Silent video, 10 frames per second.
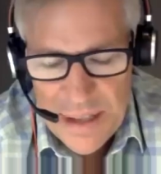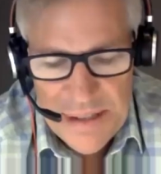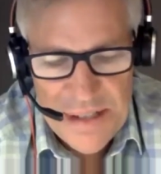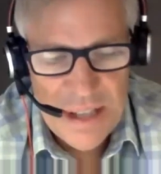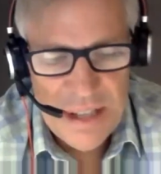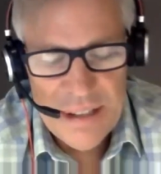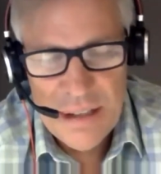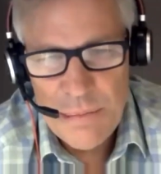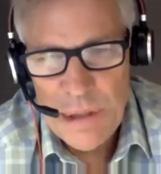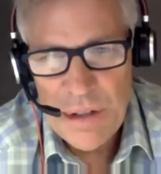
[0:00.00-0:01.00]
things that I
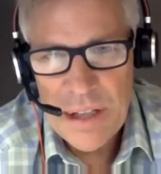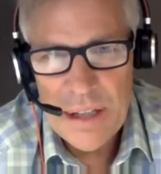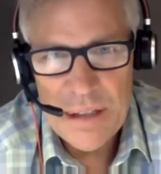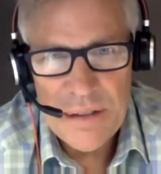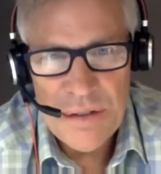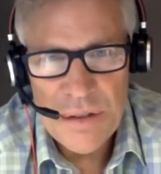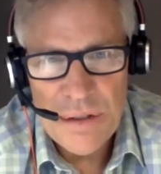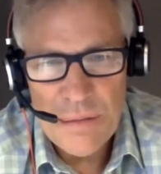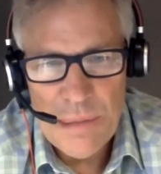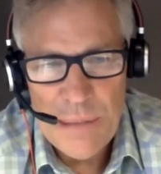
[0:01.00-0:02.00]
communicate
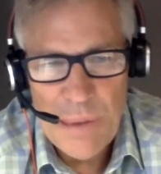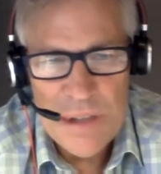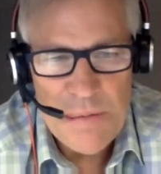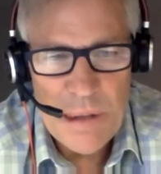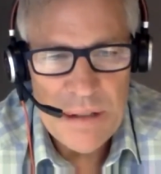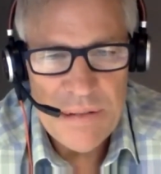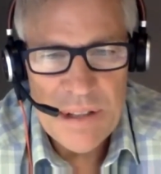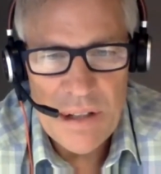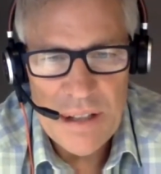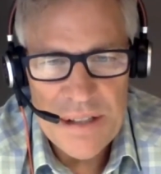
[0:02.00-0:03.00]
to my prospective
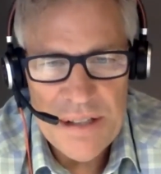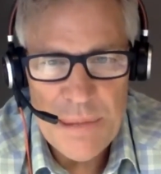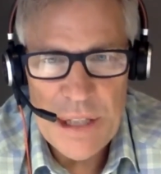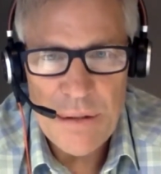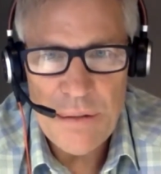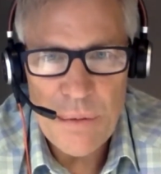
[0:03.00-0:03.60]
clients about